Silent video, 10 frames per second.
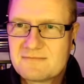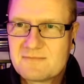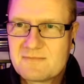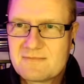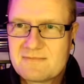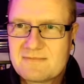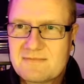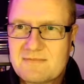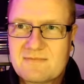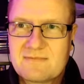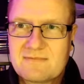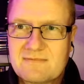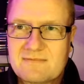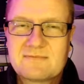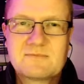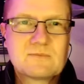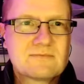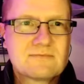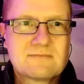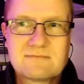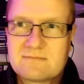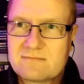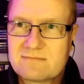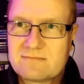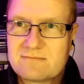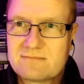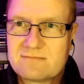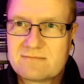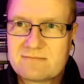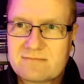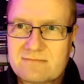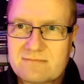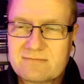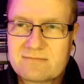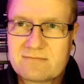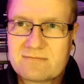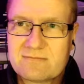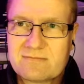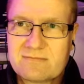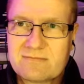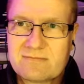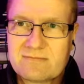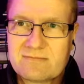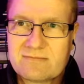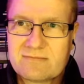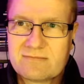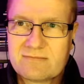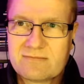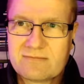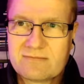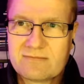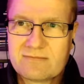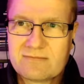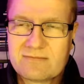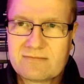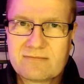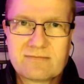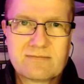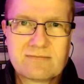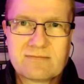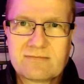[no speech]